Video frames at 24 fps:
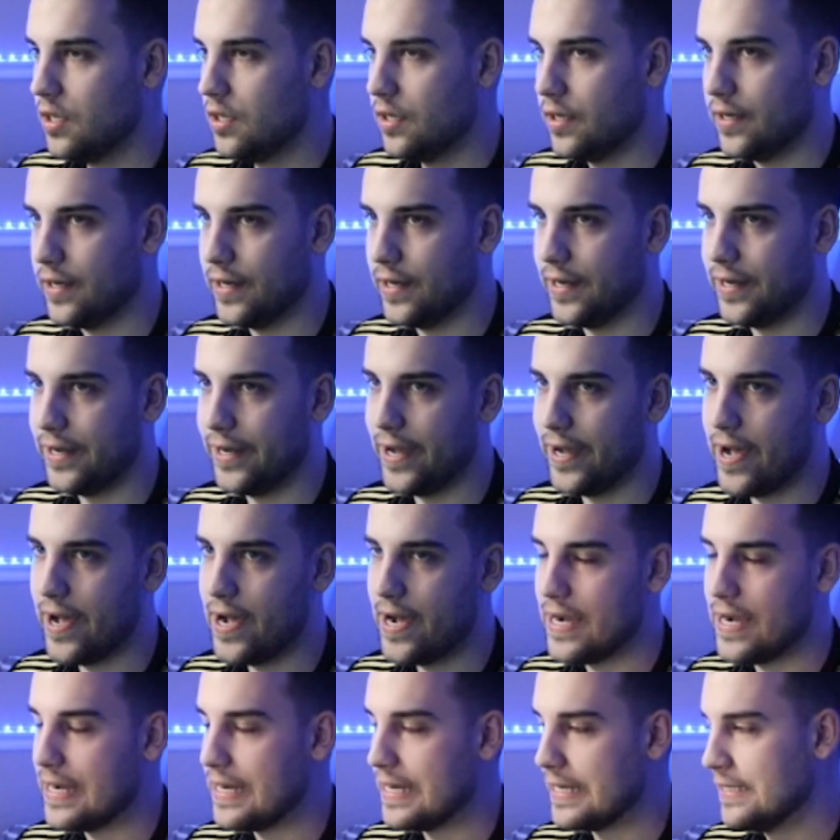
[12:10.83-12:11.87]

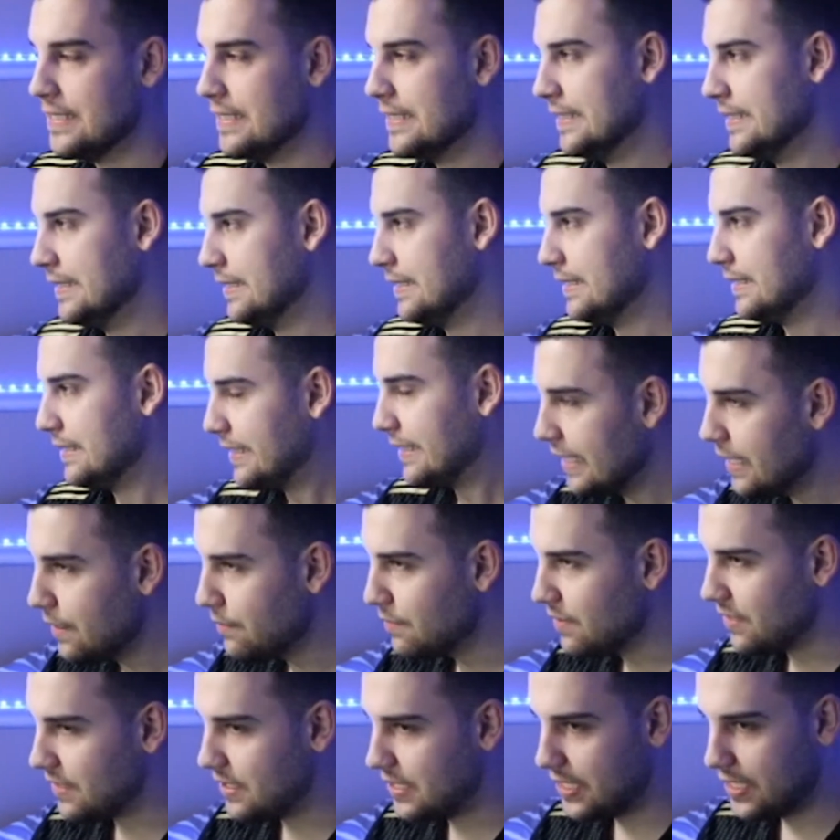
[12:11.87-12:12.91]
Ah, damn it.
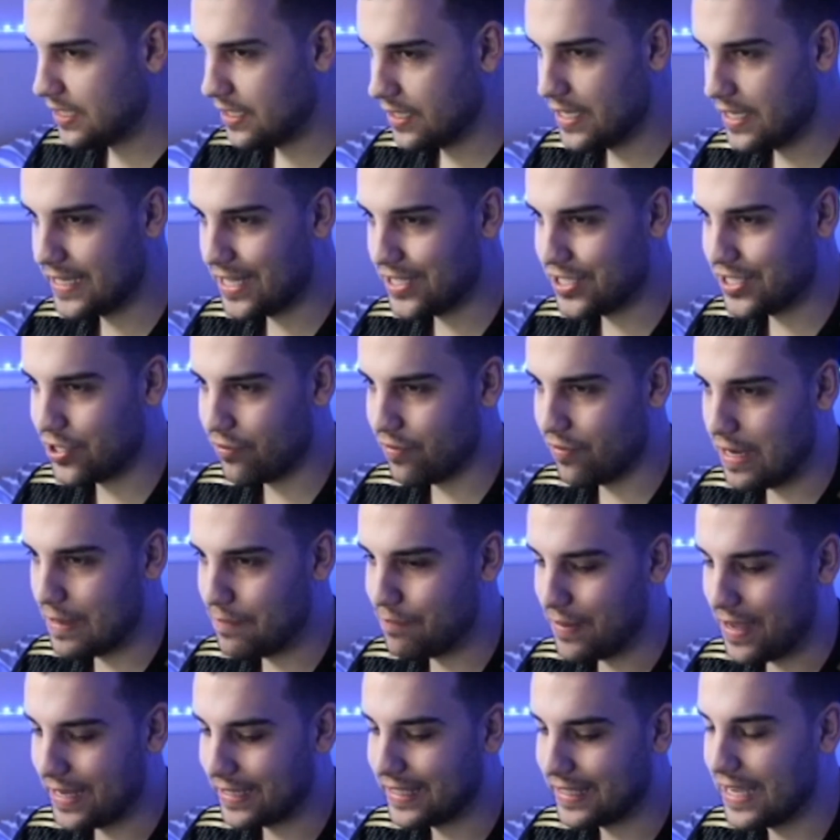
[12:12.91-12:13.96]
He gets it right
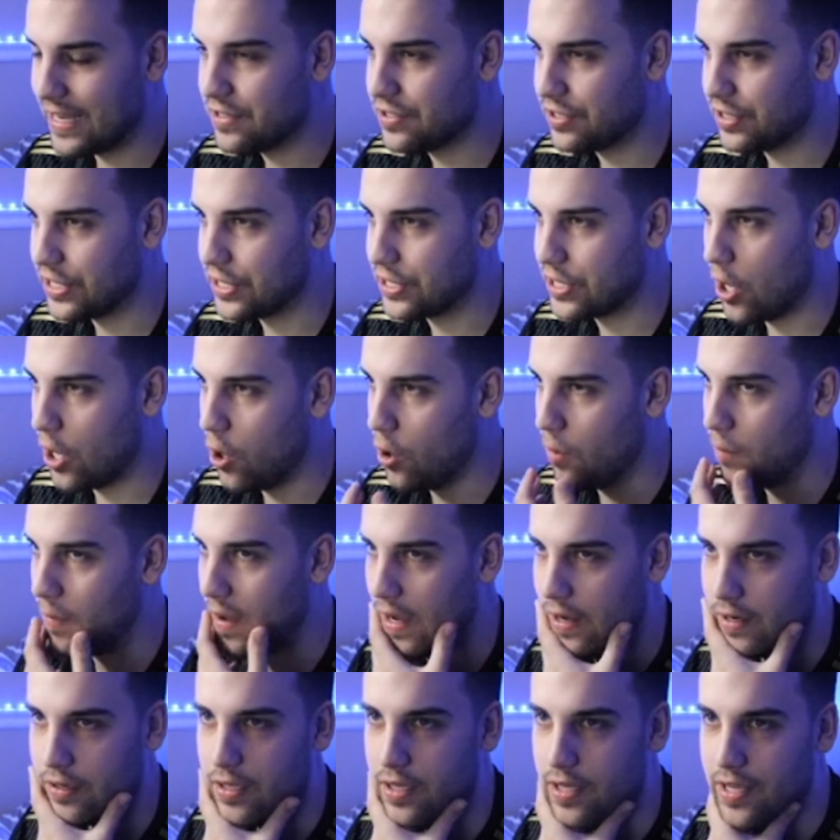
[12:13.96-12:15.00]
back. Kingsley
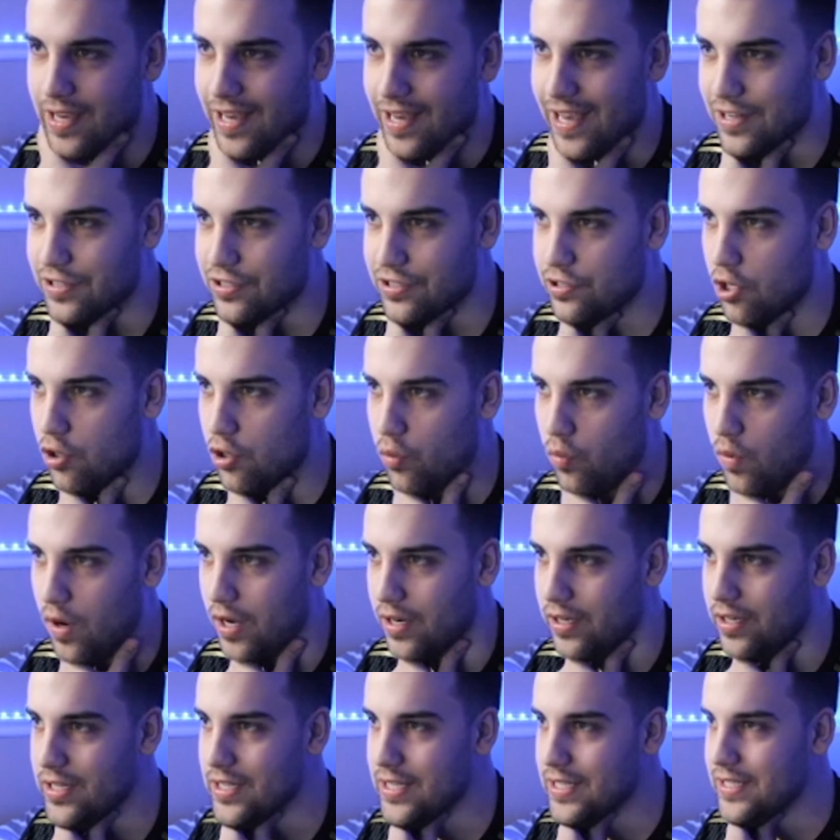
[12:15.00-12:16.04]
Coman. It's 2 1.
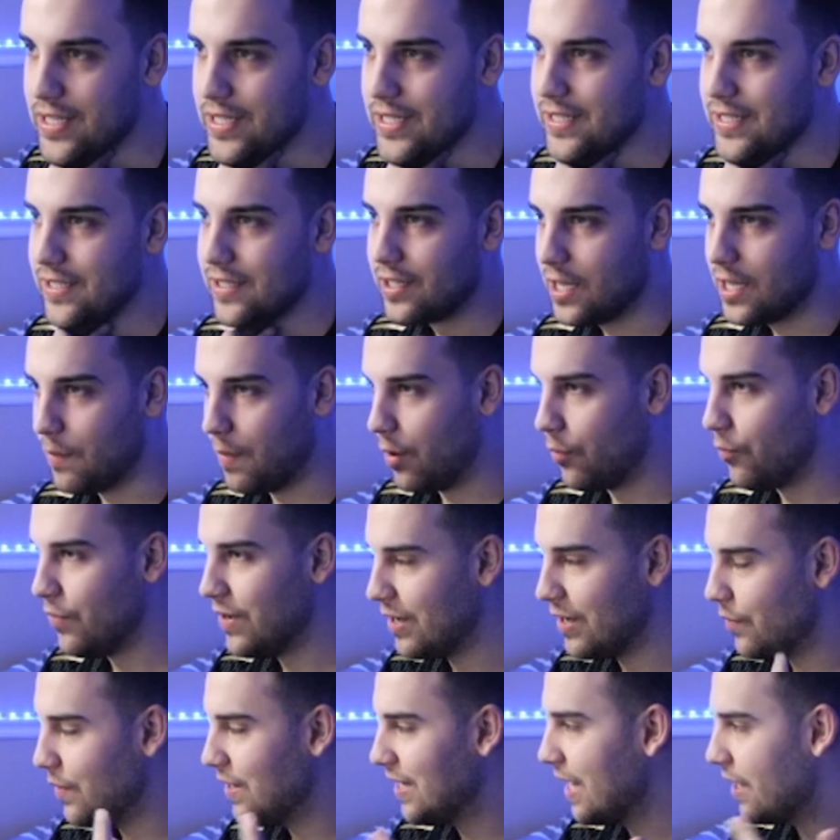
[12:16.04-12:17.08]
Come on, we, we
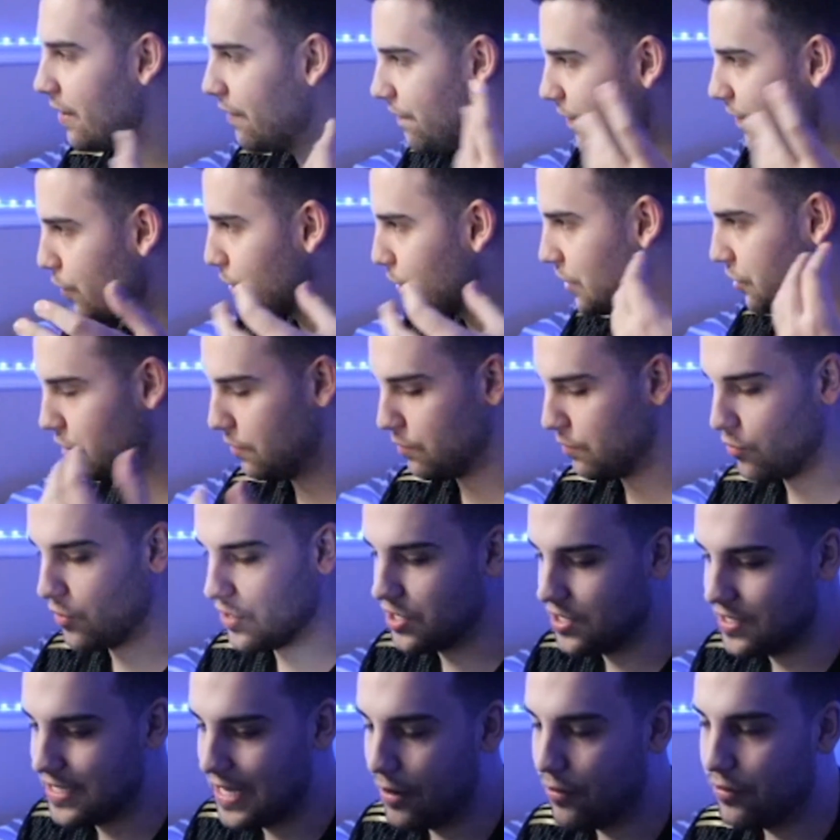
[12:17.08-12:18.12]
gotta focus here, boys.
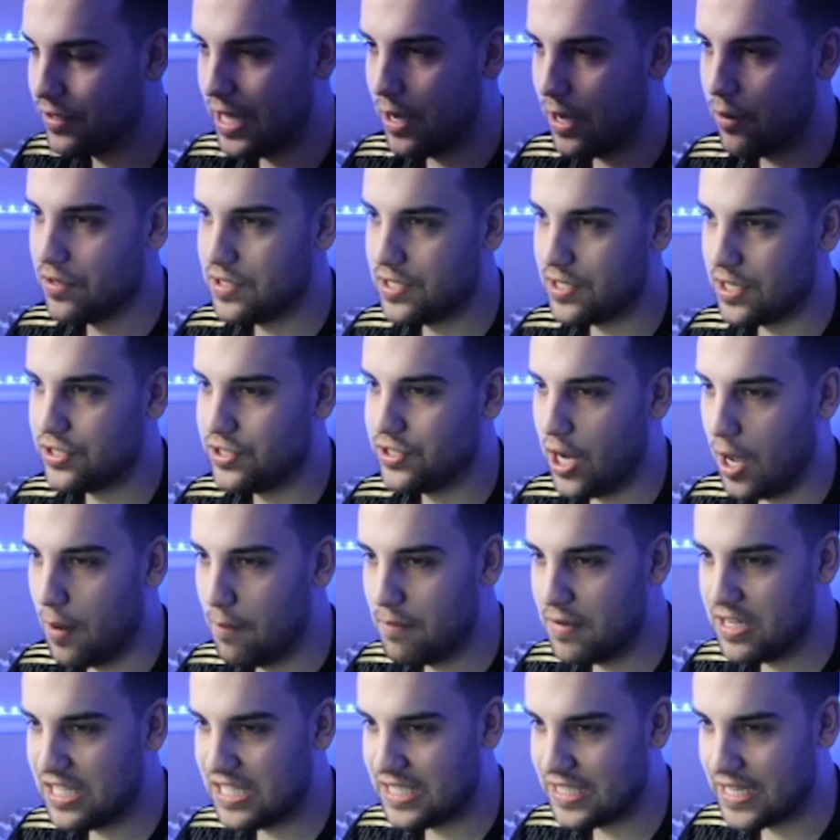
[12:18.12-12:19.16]
That, that was a dumb
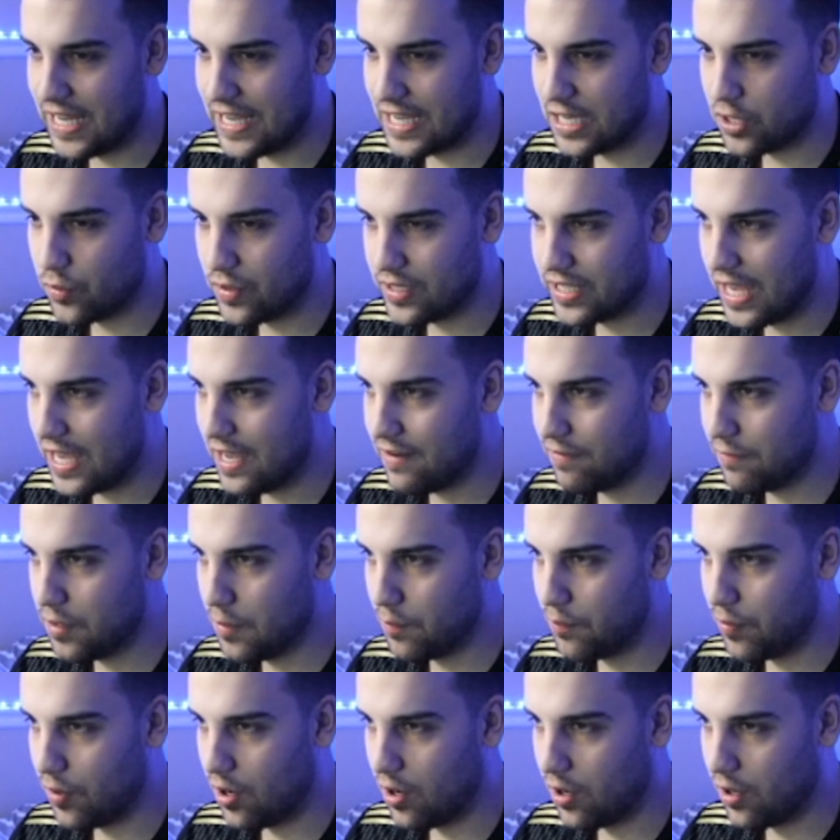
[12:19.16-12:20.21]
mistake. We gave him the
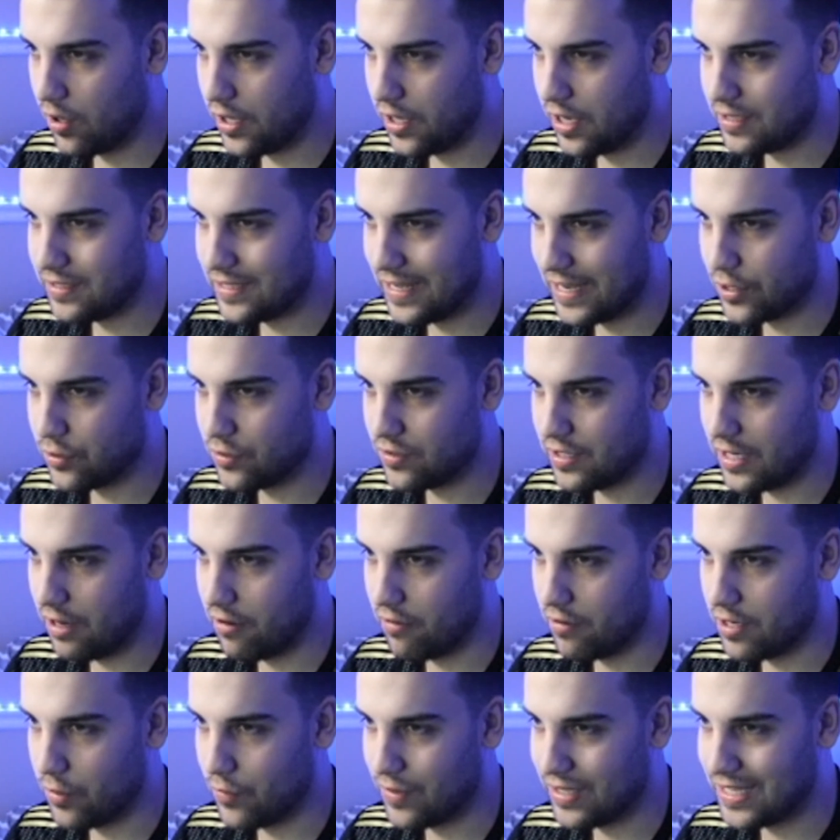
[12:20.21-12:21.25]
ball in a dangerous area. We
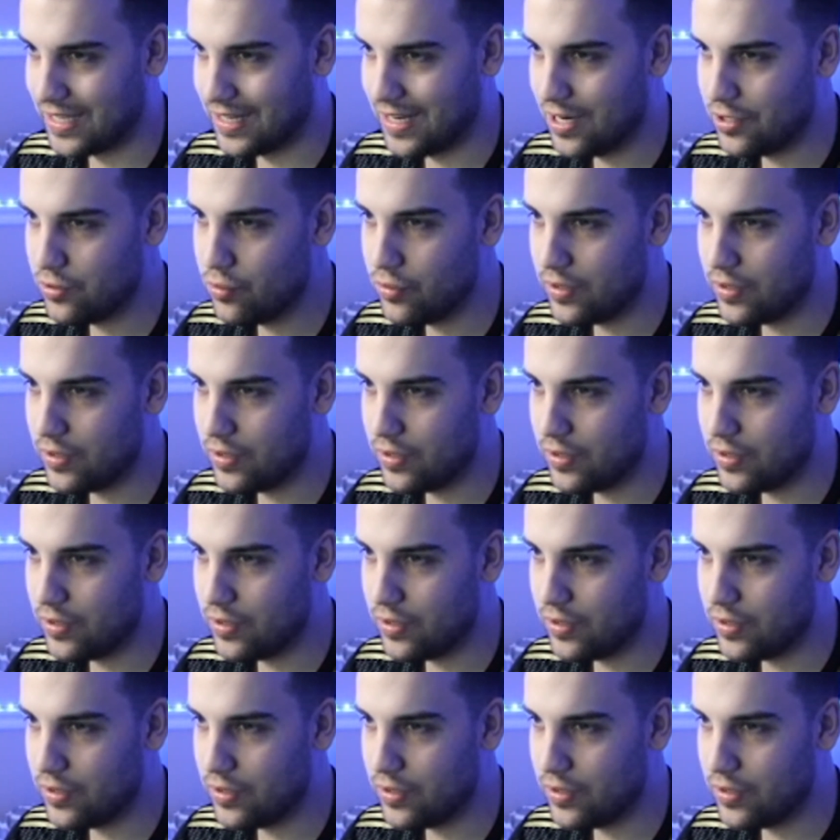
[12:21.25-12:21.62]
cannot do that.